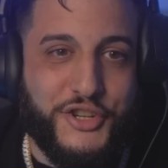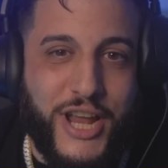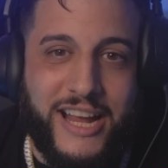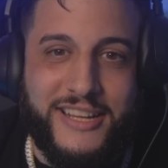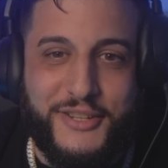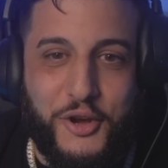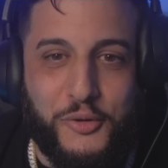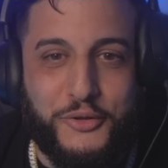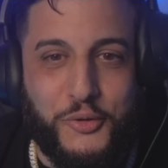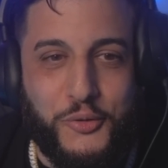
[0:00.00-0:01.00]
Jack is
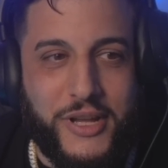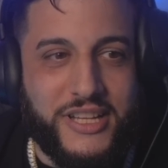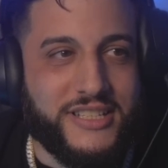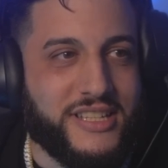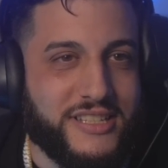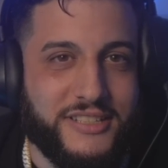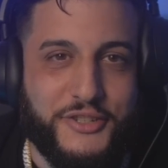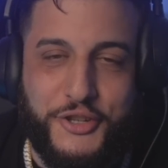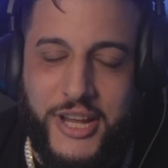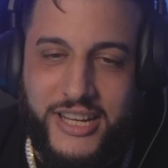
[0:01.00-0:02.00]
going through his
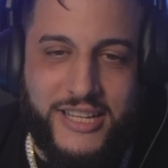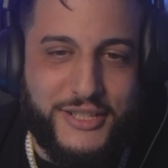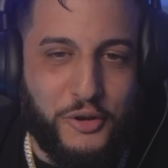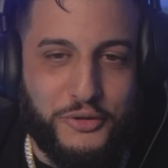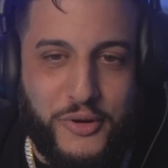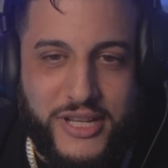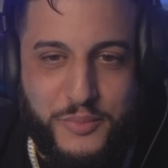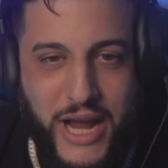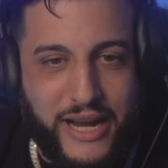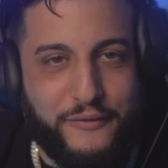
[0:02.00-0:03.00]
shit. He's going through his
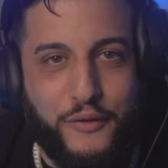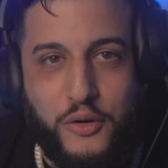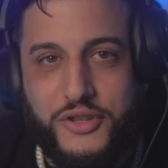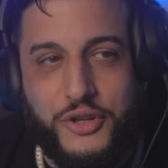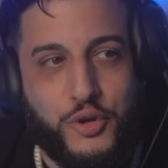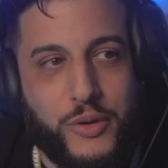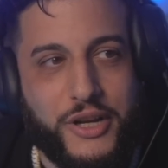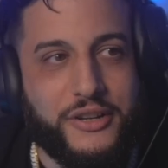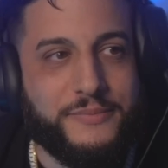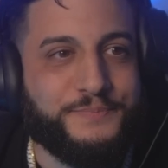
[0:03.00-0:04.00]
back and forths on
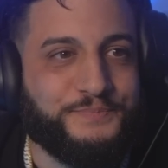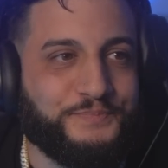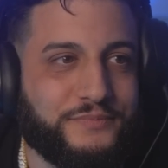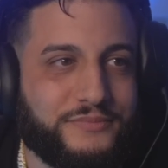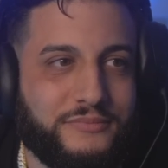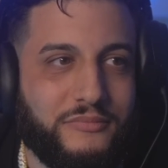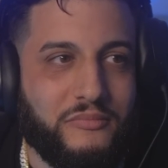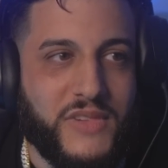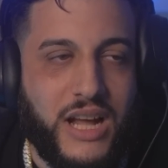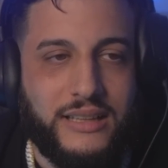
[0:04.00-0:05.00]
Twitter.
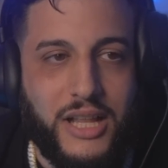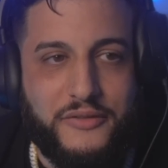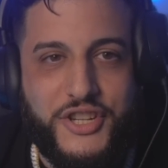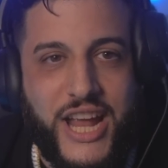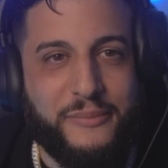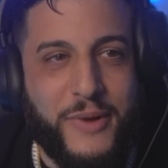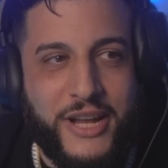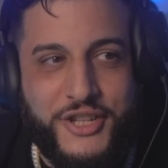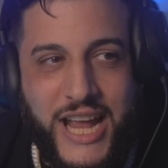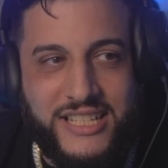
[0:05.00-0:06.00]
I love Jack,
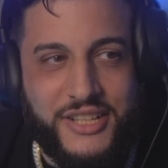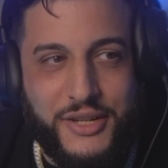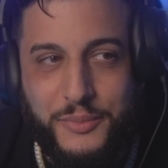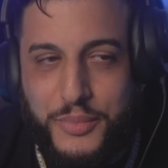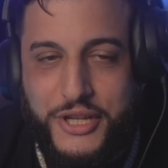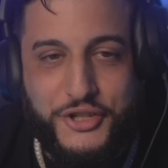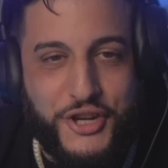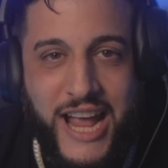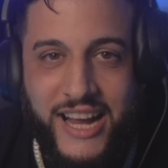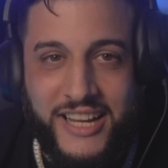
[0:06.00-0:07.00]
man. Jack's going to be
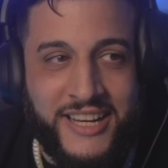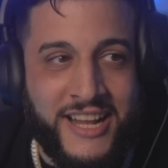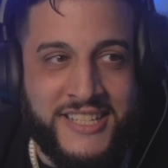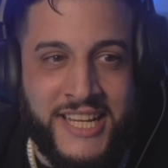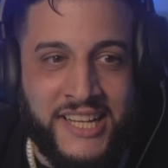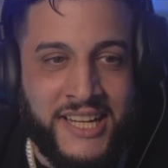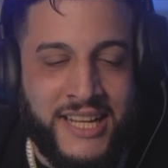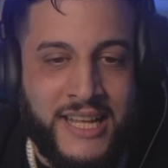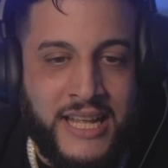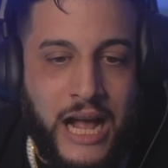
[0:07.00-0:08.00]
Jack, and that's it.
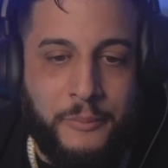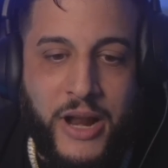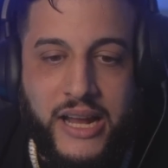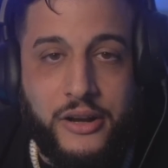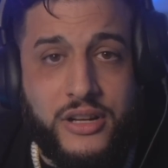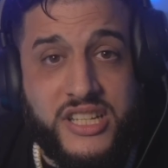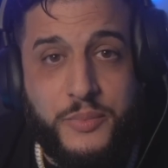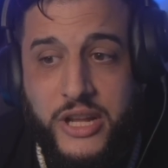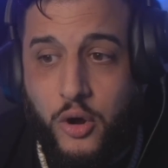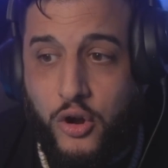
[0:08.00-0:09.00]
I'm not here to
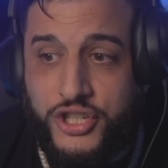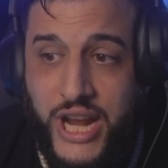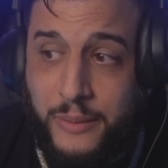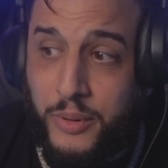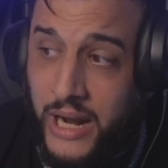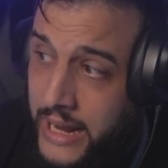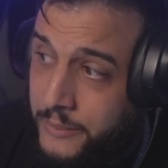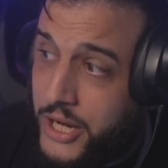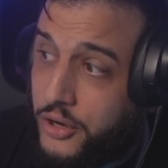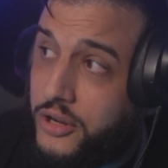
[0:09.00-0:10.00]
speak on Jack, but I
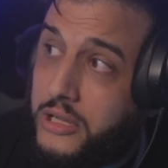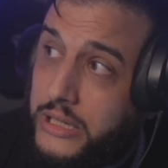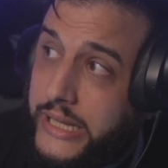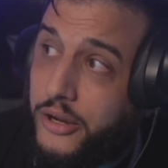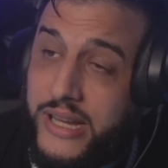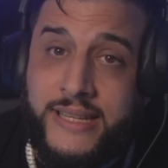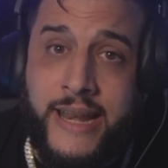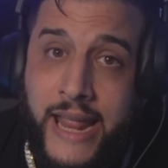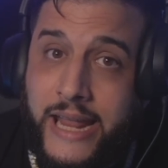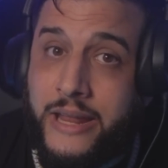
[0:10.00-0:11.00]
am here to clear his
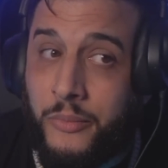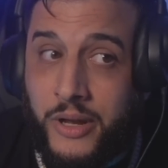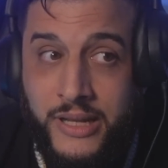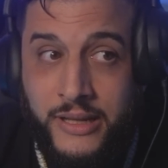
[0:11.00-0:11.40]
name.